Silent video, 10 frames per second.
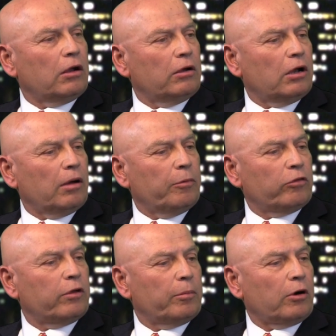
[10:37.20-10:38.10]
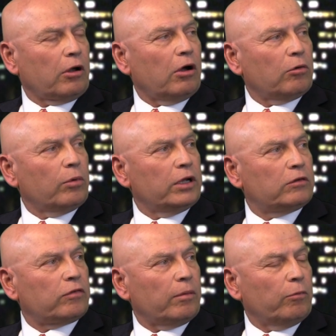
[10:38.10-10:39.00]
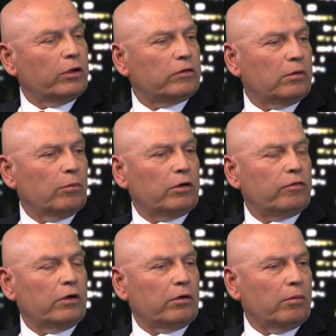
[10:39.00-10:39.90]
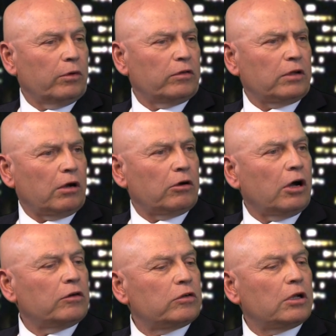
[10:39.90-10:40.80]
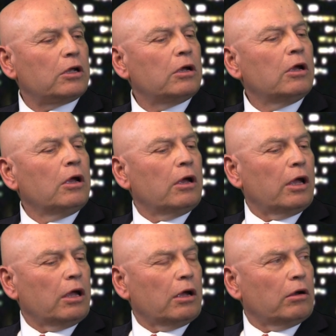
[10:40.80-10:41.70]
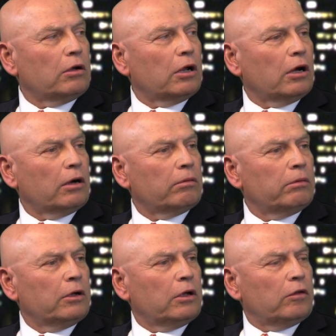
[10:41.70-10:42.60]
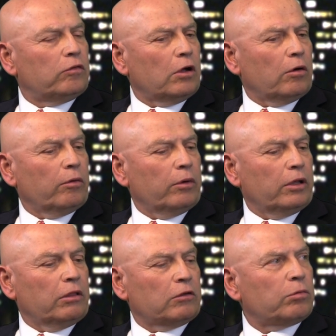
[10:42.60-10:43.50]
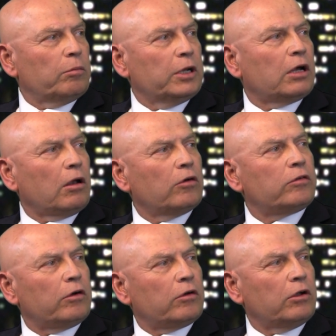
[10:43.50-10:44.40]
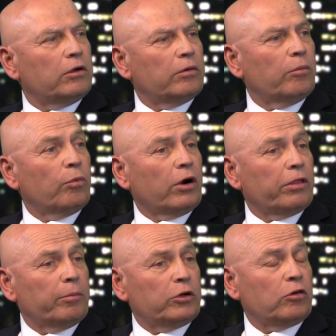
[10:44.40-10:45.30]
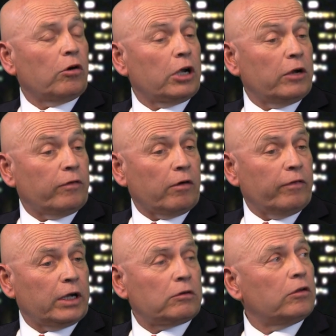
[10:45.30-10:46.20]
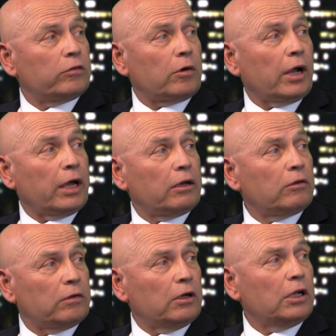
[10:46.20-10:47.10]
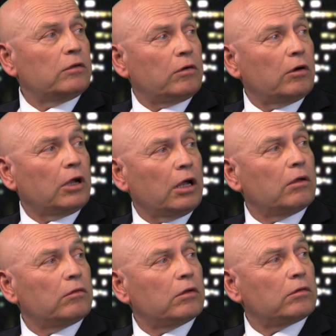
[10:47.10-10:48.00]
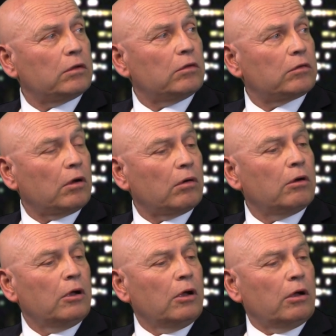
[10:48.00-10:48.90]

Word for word: and uh, both of them are a long ways from one's in Winfield and one's out at Dodge City, and. Uh, so this would be closer to where the majority of our veterans are at is in eastern Kansas, and so